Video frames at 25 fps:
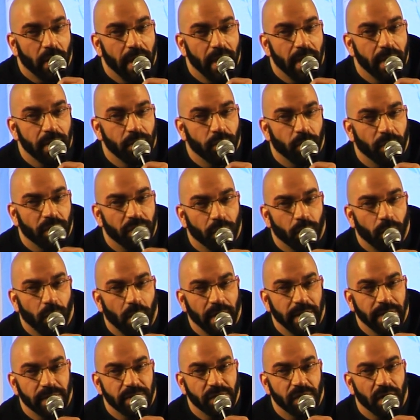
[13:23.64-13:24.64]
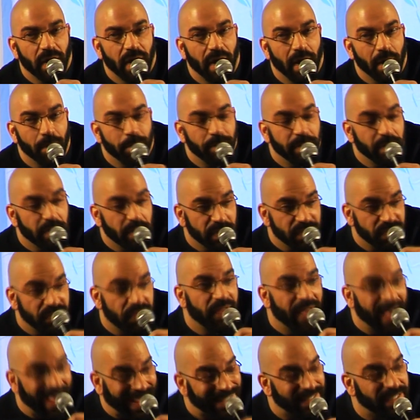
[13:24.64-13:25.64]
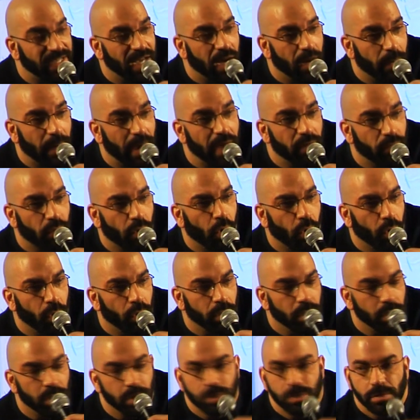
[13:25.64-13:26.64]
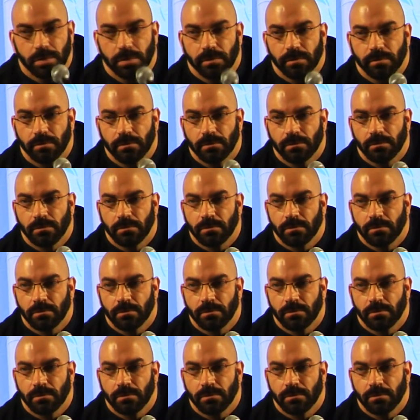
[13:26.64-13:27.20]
Red with a white top, because that's how I roll.